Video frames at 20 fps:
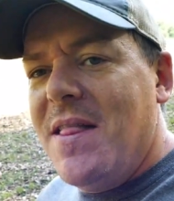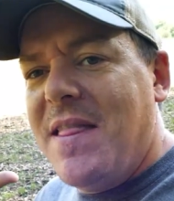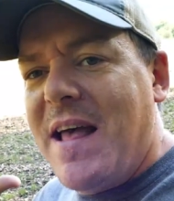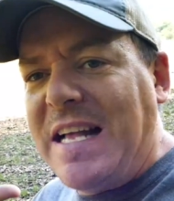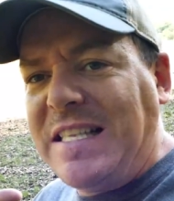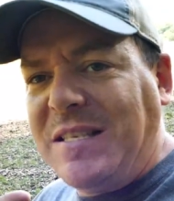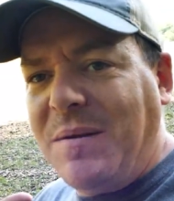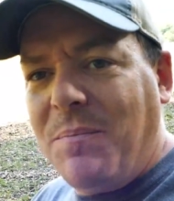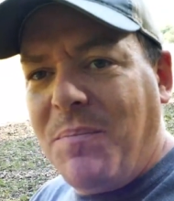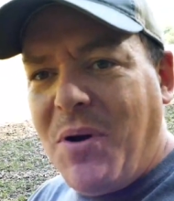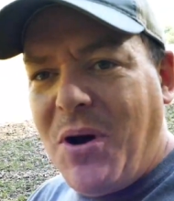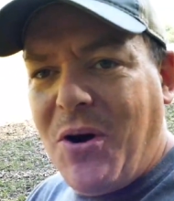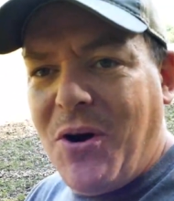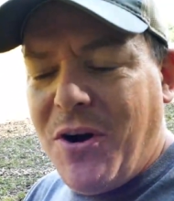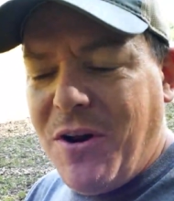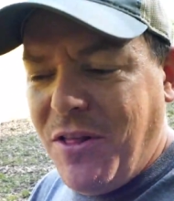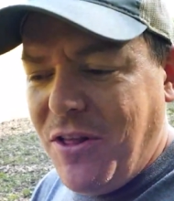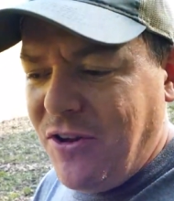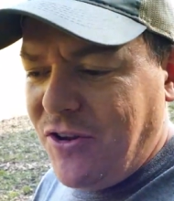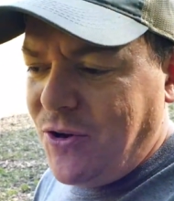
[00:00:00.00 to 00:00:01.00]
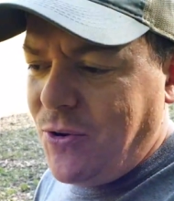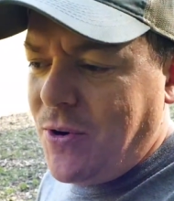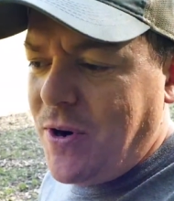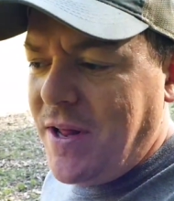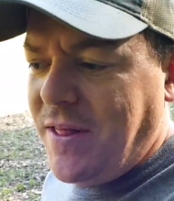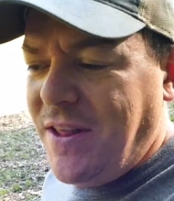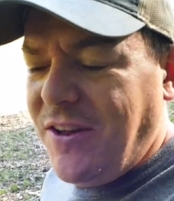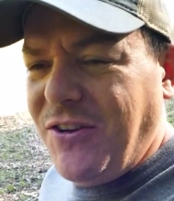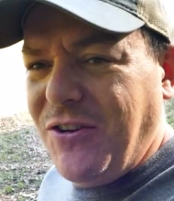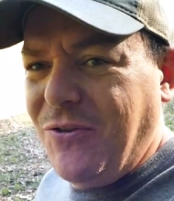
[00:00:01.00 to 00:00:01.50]
That's part of the
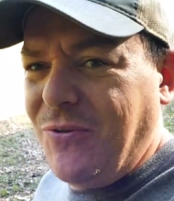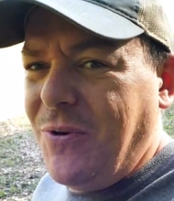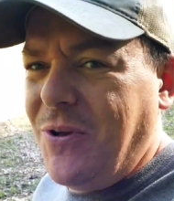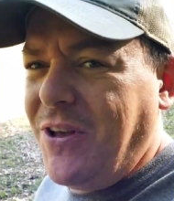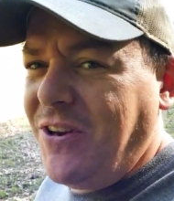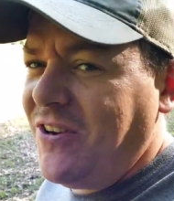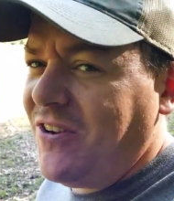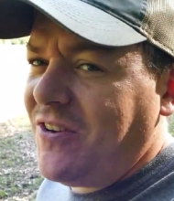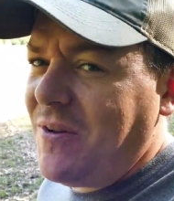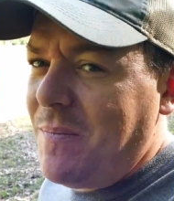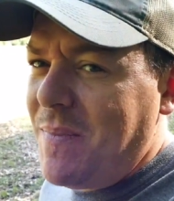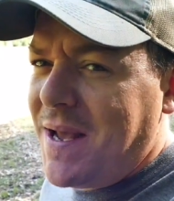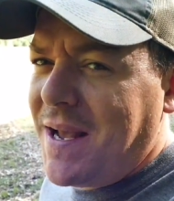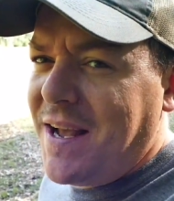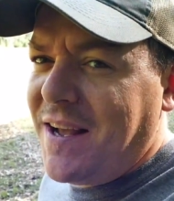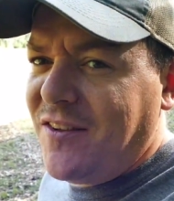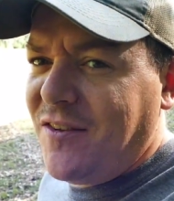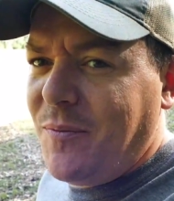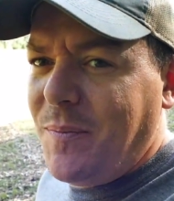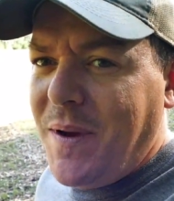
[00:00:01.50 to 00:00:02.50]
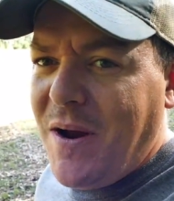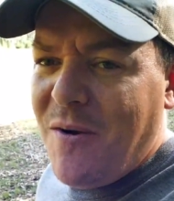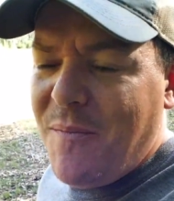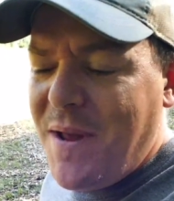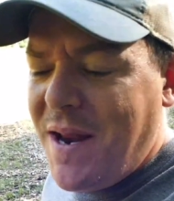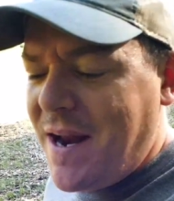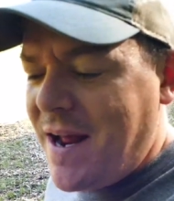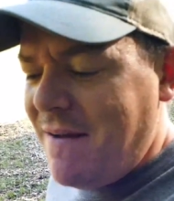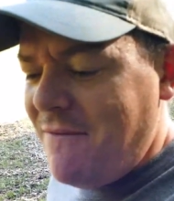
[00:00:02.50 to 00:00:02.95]
story. This is really just a big experiment.